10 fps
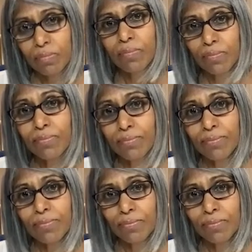
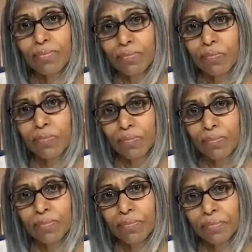
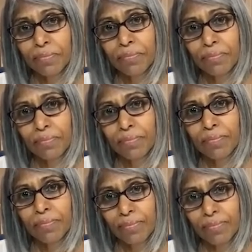
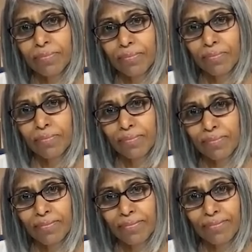
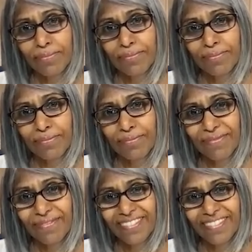The person shown says nothing.